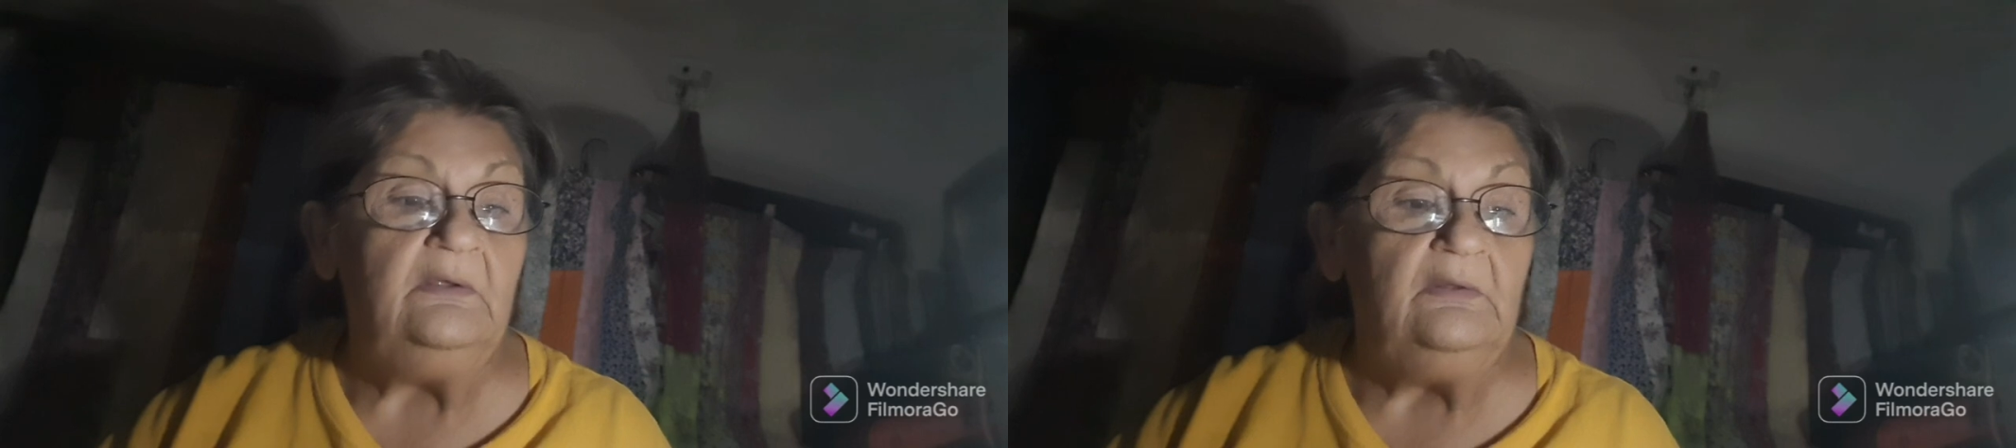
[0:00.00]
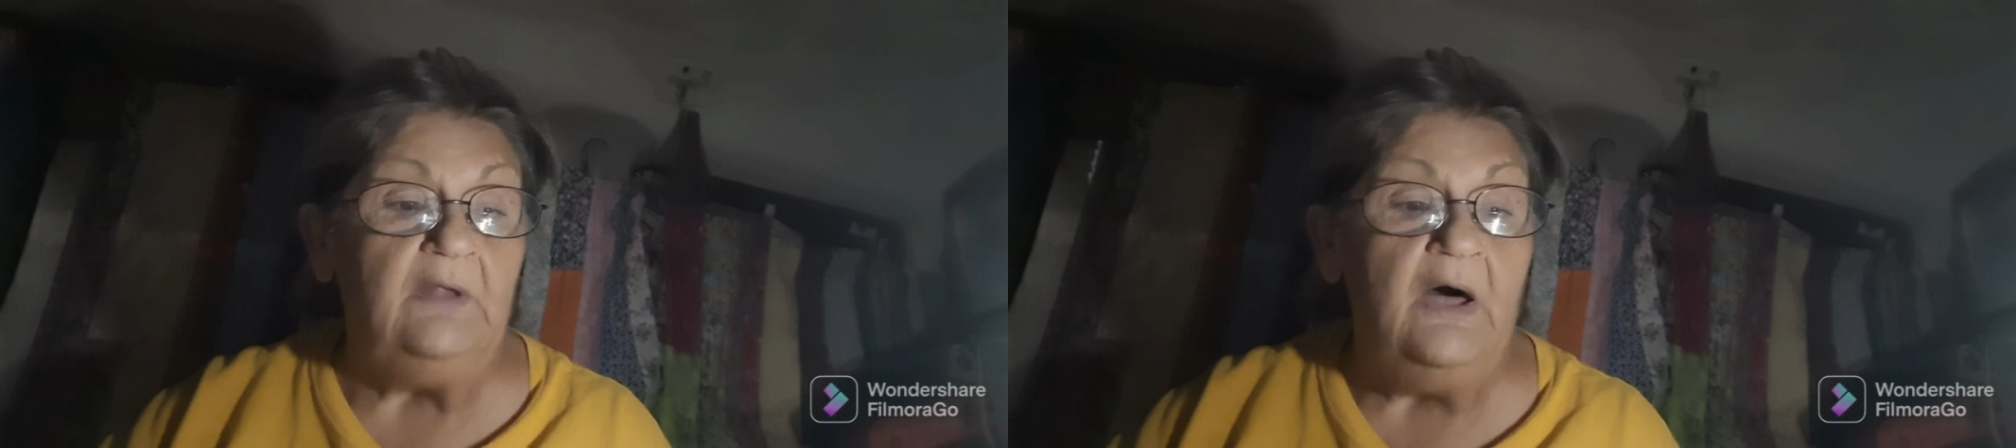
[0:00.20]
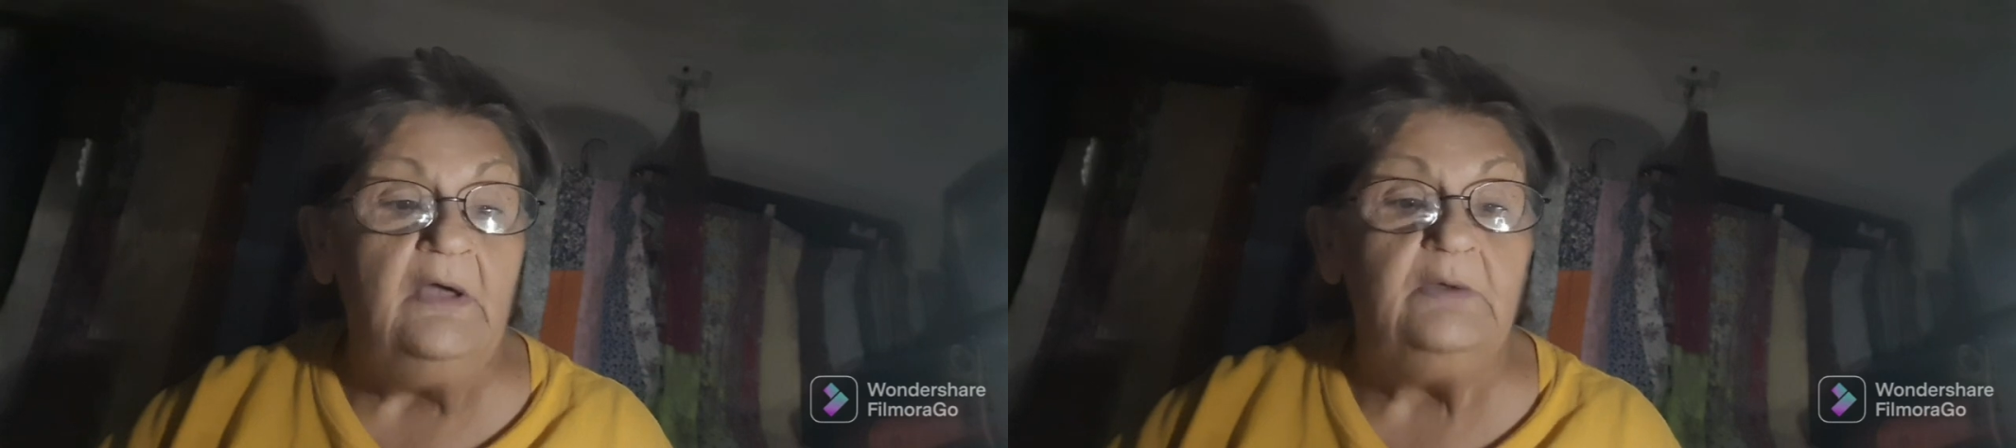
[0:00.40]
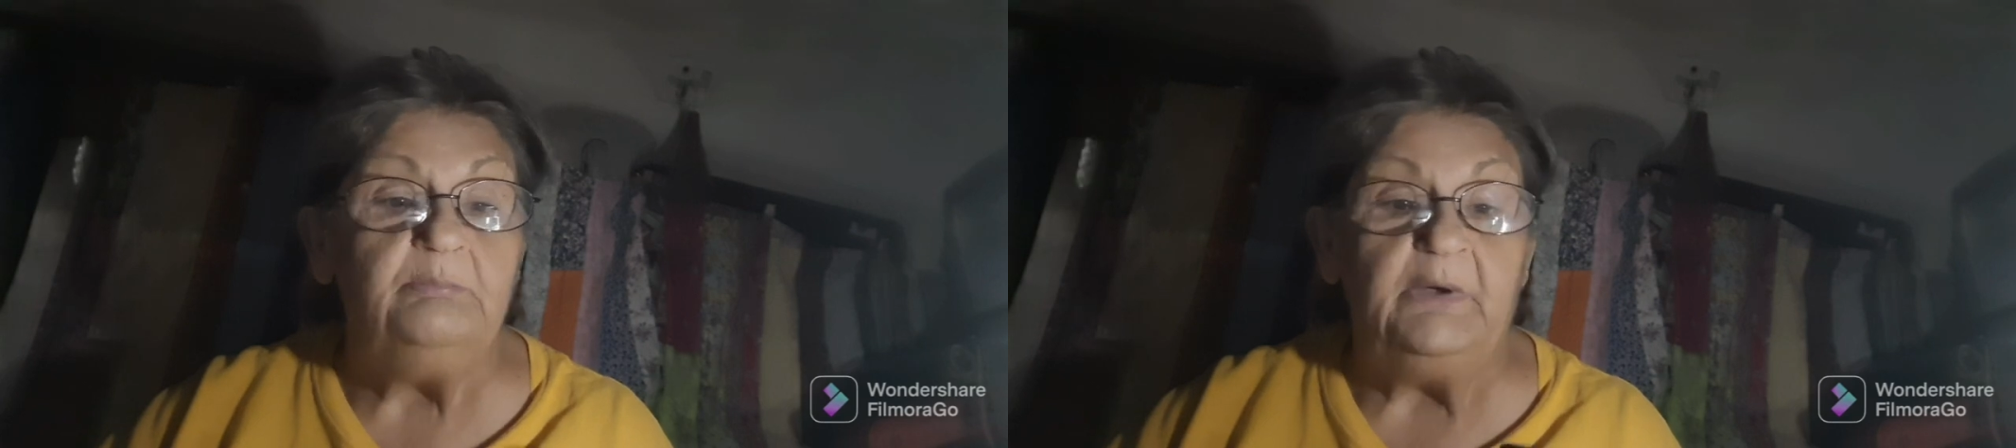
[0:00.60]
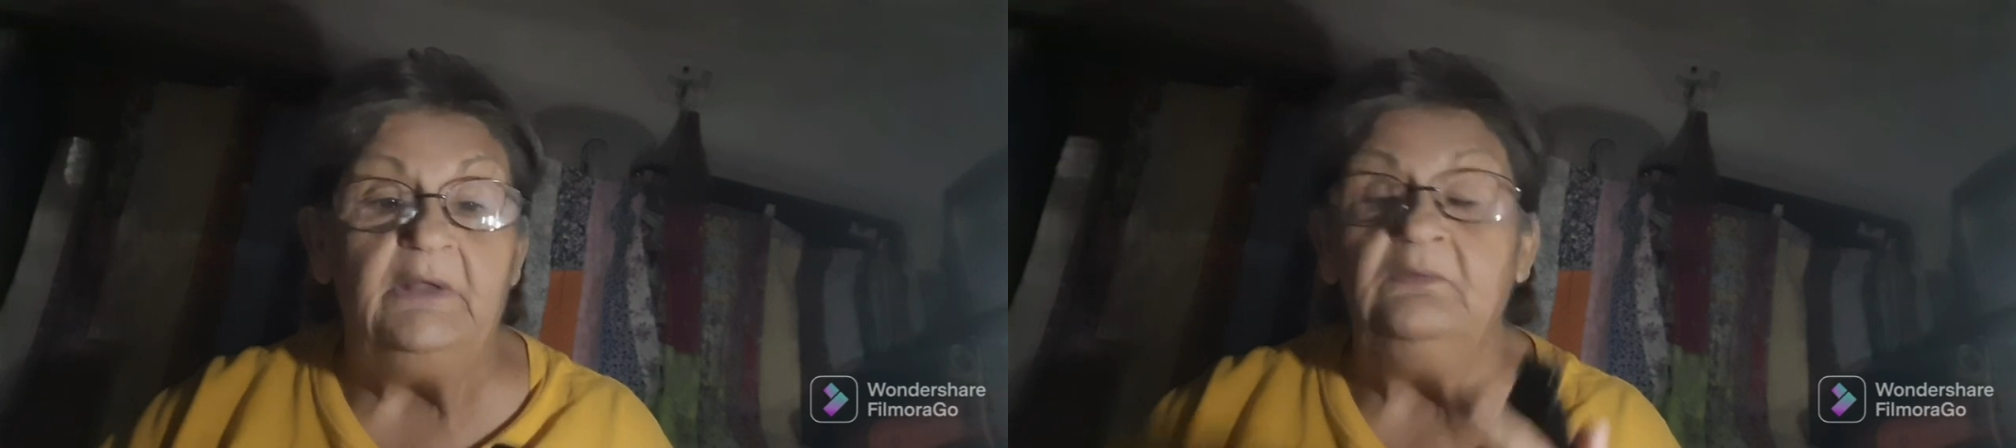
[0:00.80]
lock
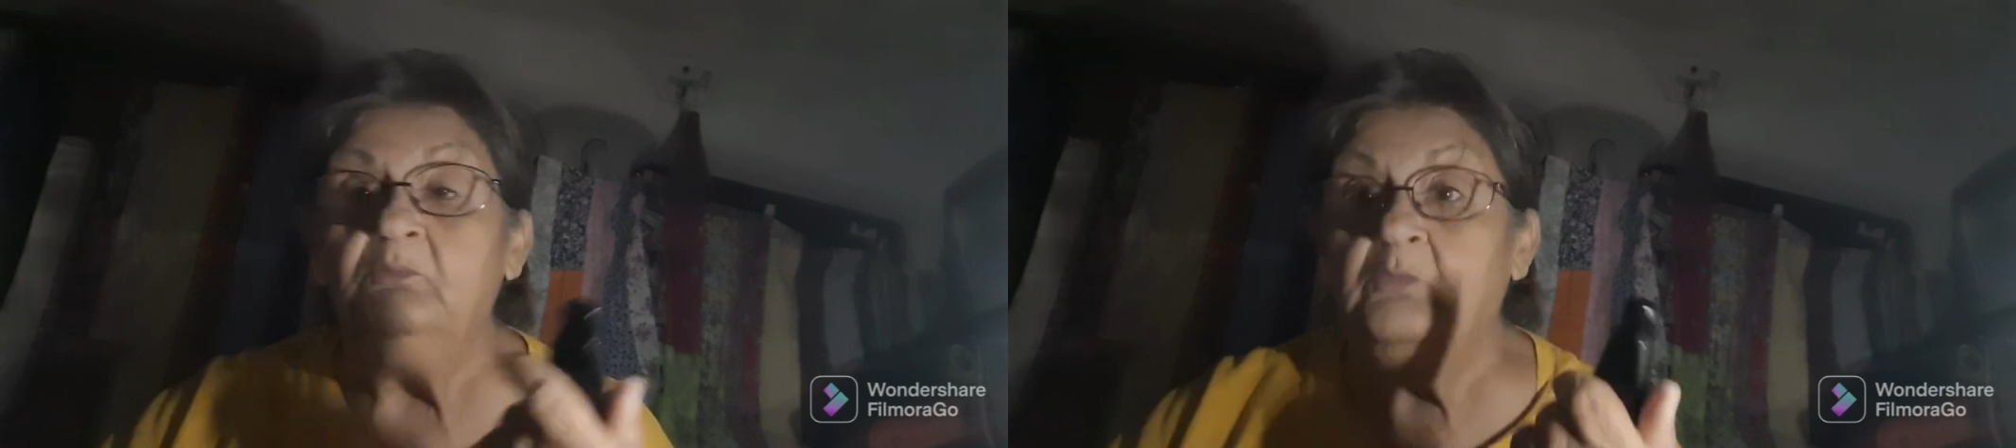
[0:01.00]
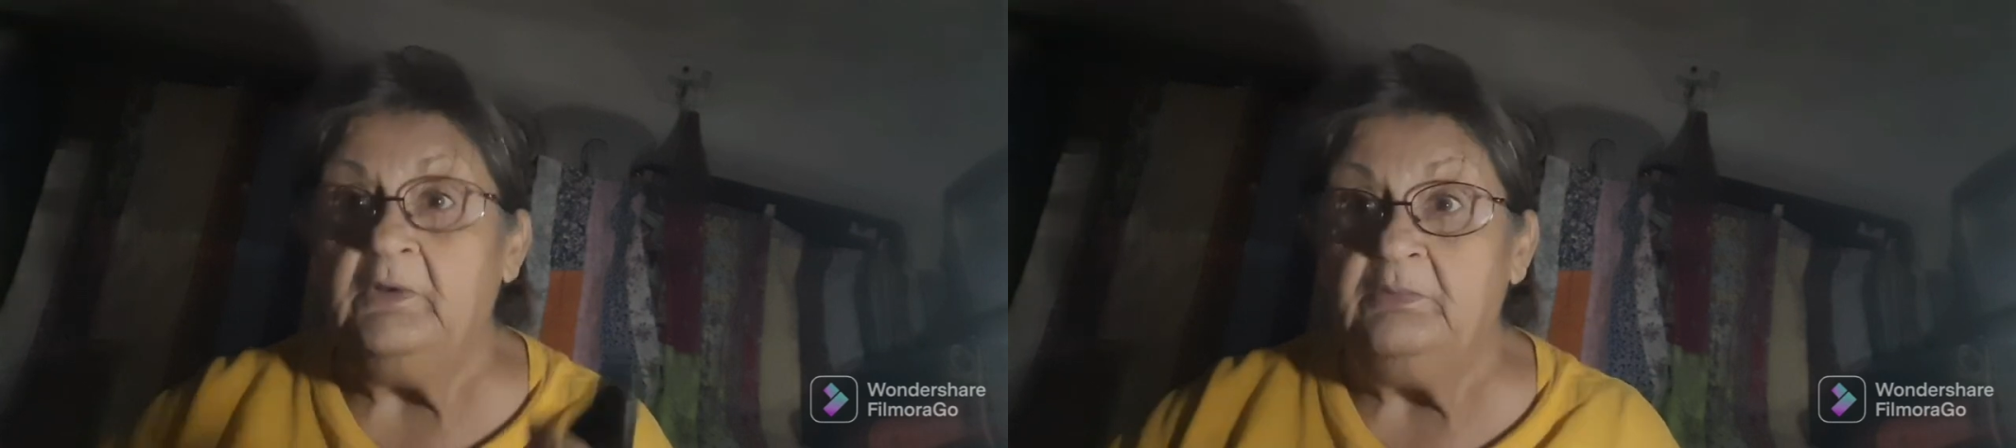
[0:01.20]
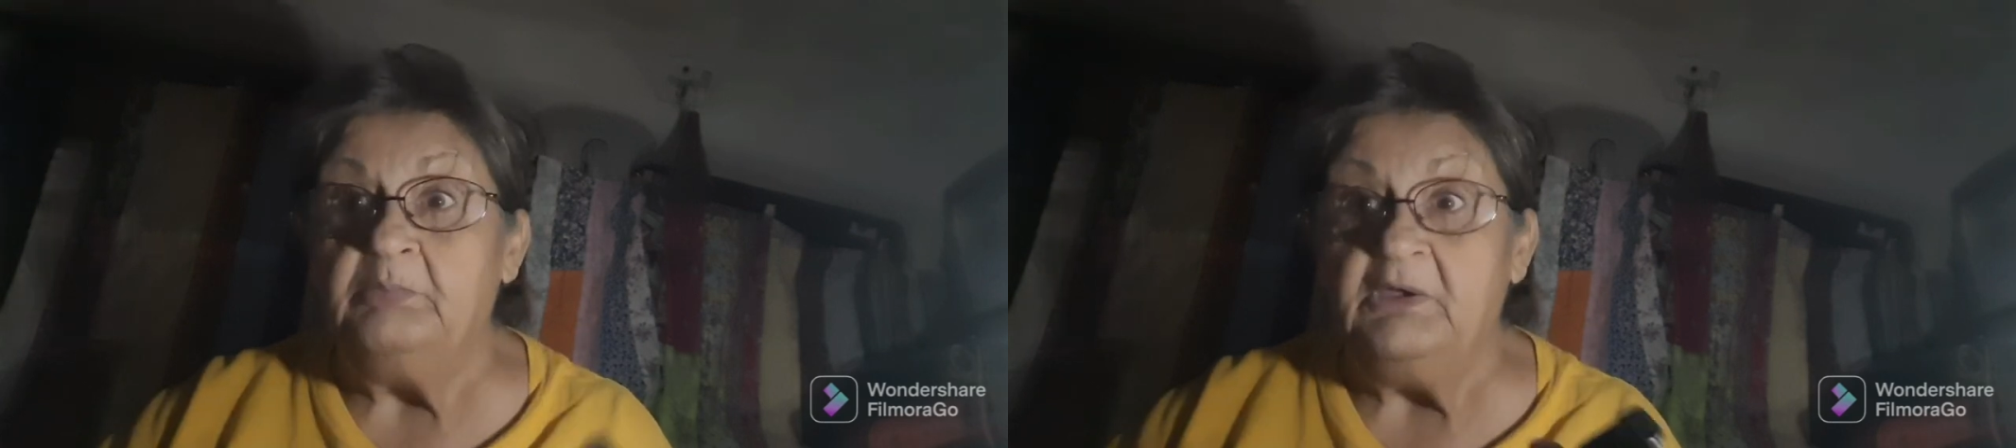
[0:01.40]
button with